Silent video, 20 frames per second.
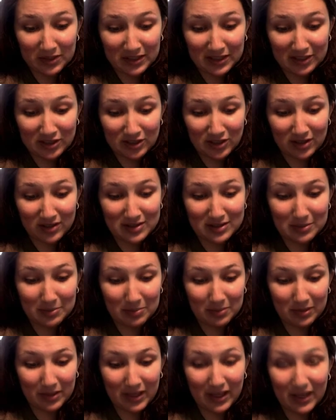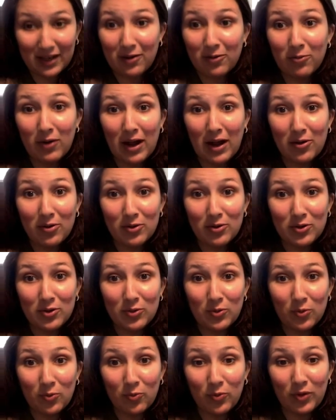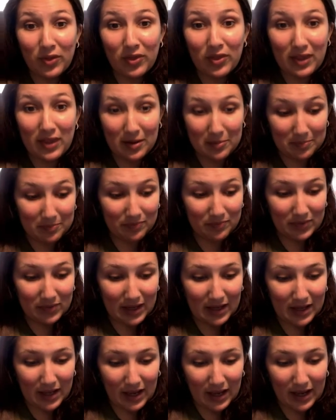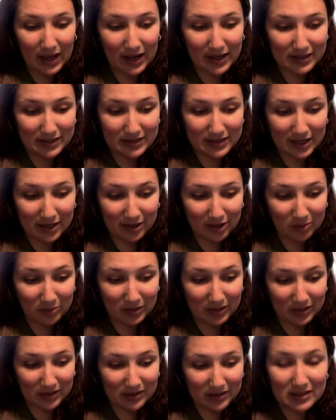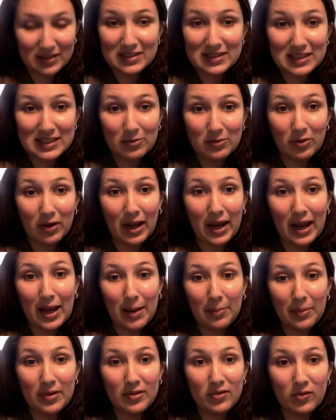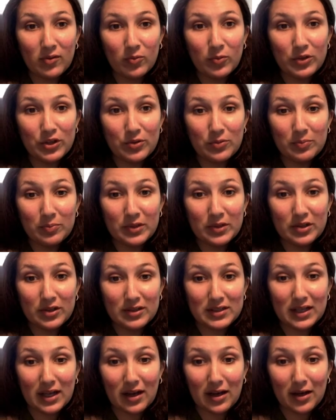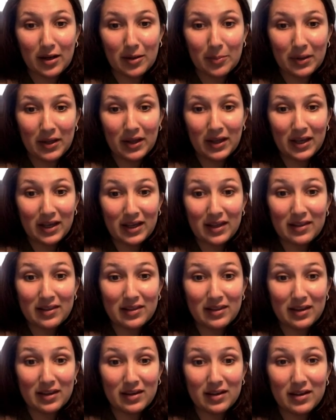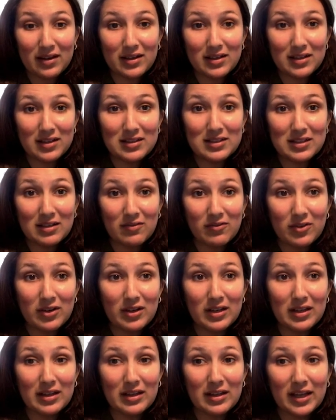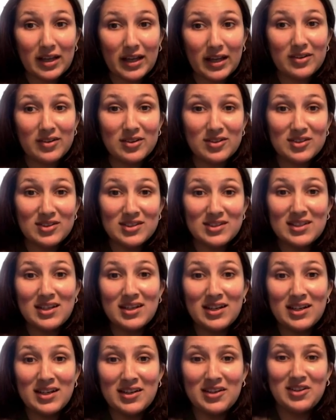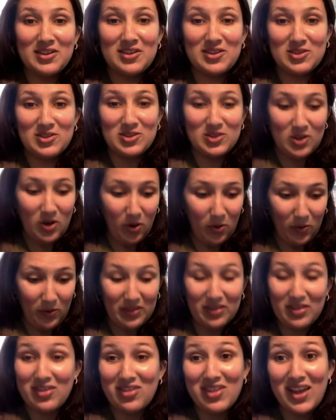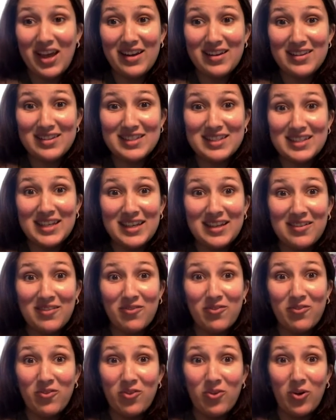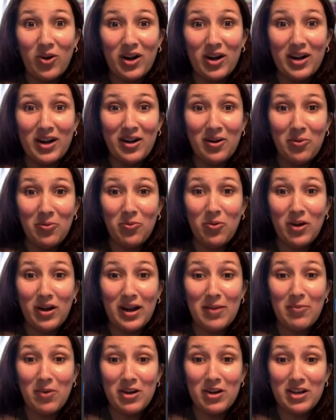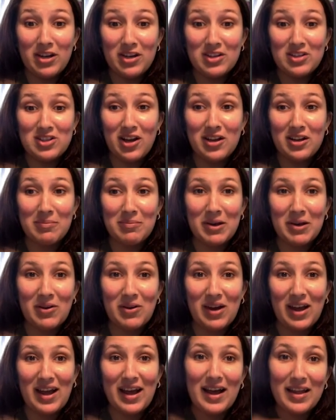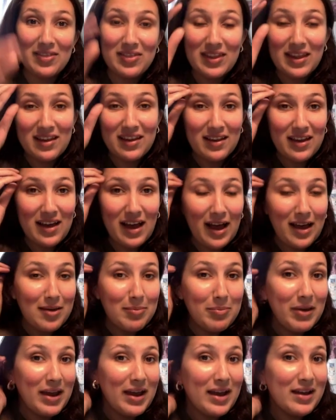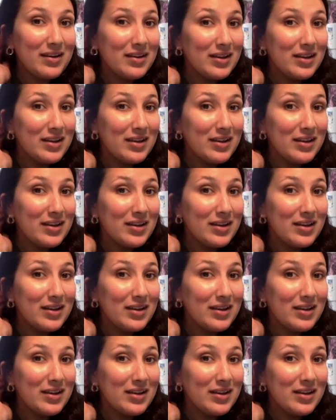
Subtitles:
just playing around with them on a document, see what happens when you build up the different layers. So that is it for what I wanted to talk about on the iPad.